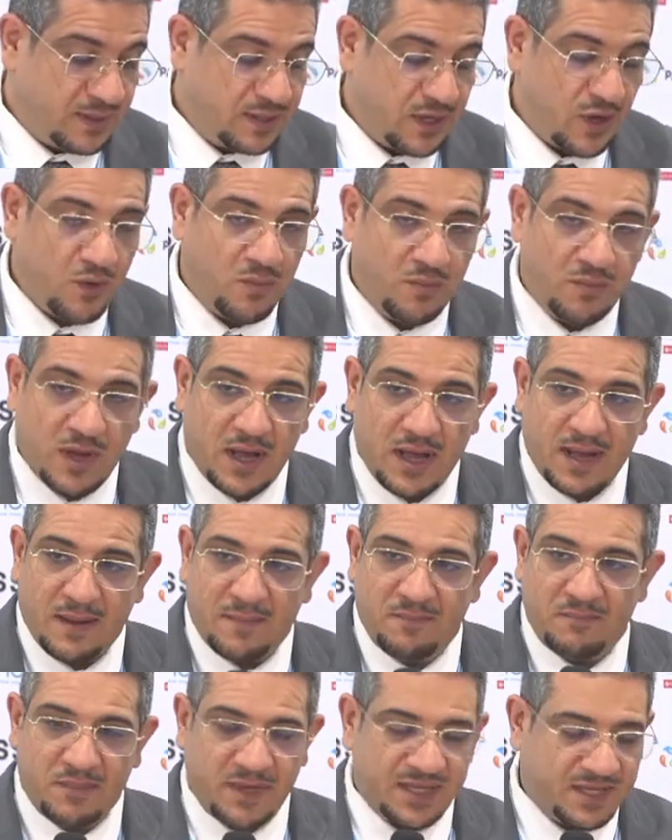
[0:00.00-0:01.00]
So
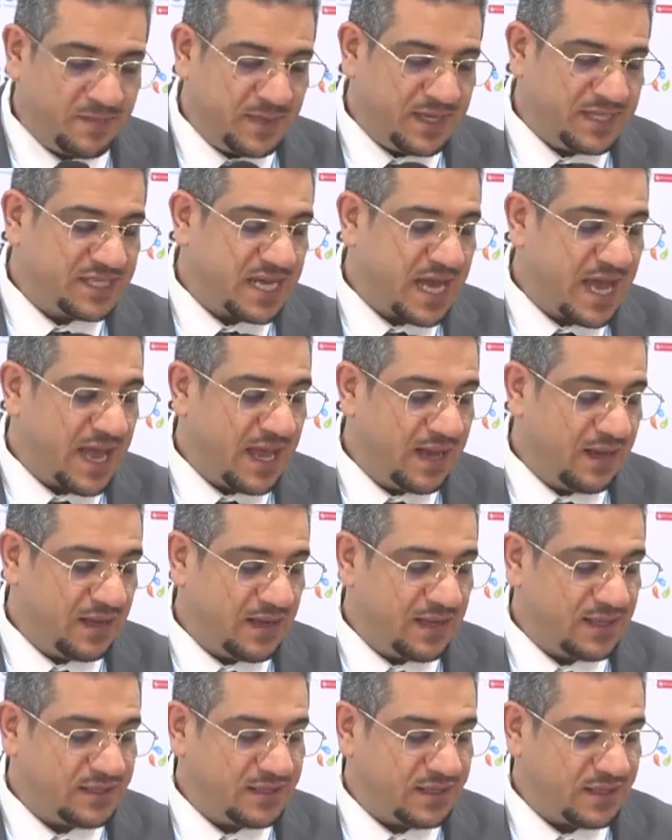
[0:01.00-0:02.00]
Ms. Bijal
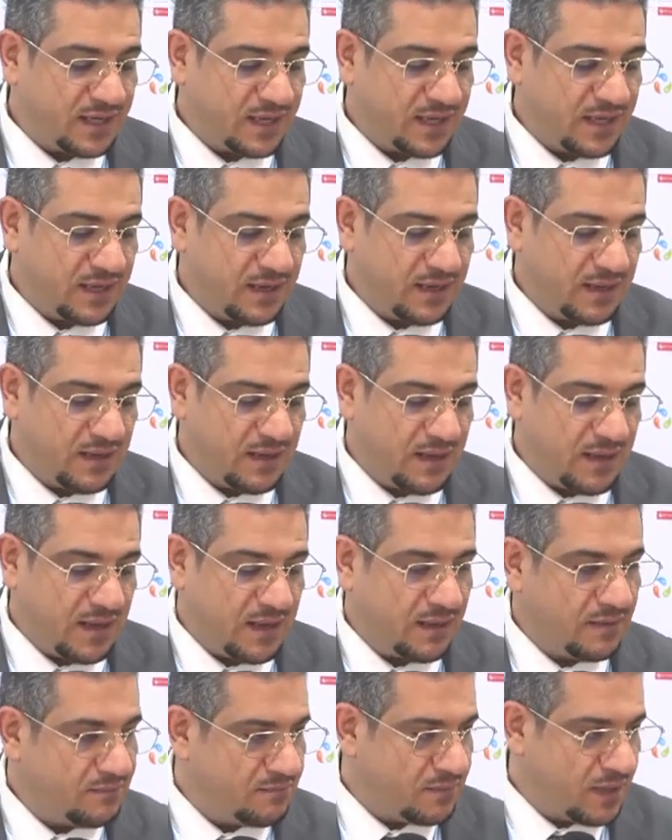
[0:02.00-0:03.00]
is the,
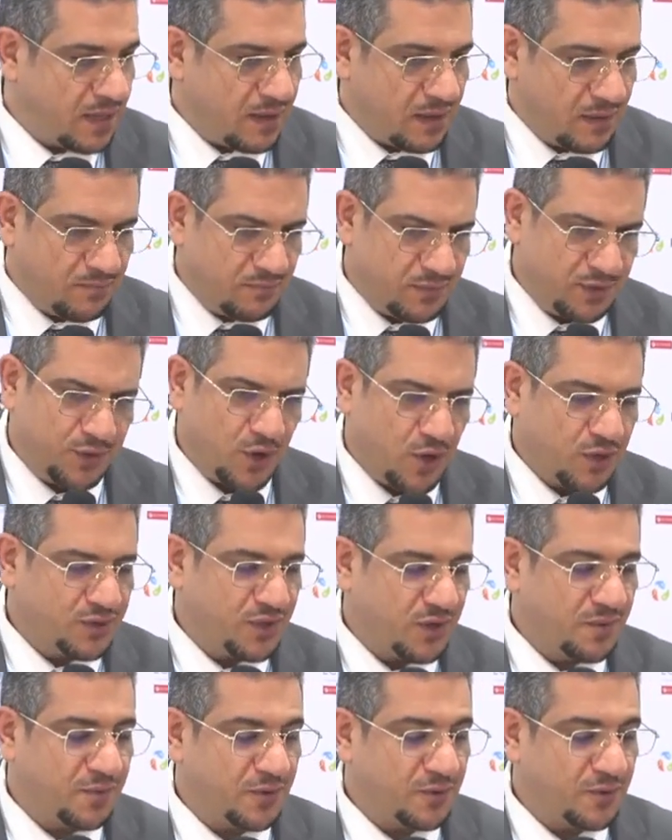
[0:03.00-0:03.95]
Dr.